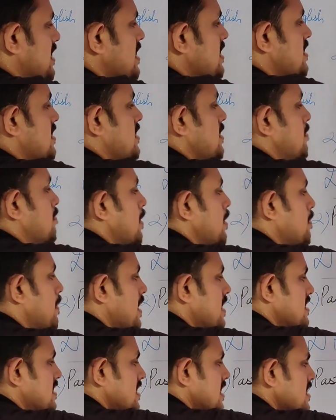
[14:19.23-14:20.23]
tense, simple
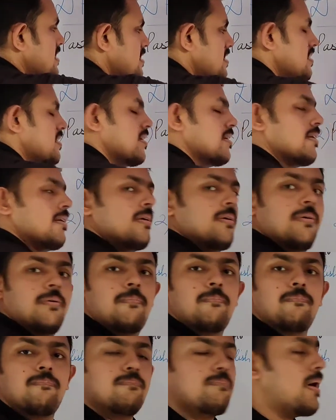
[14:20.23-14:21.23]
past tense,
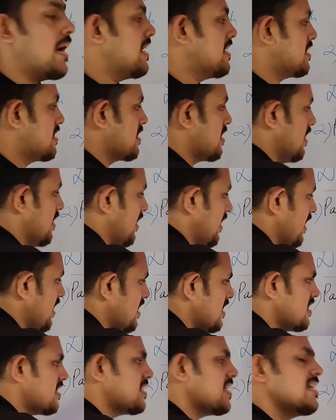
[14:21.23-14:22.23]
past
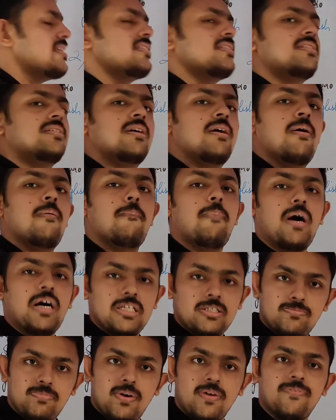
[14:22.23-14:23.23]
continuous tense,
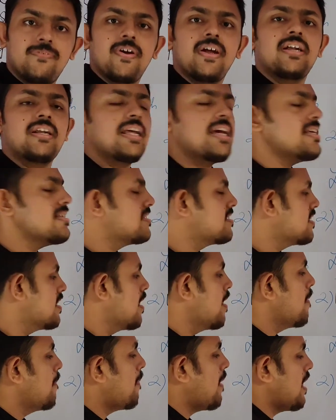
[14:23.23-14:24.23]
past perfect tense,
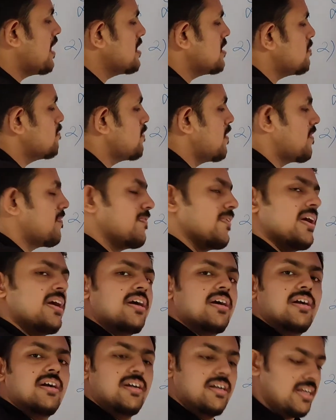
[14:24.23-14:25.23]
past
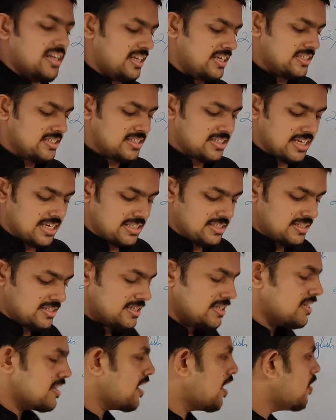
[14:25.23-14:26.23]
perfect continuous tense.
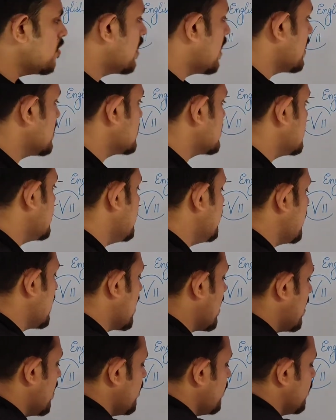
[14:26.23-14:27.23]
Now lastly we
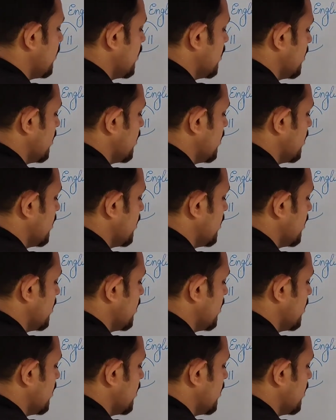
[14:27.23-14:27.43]
have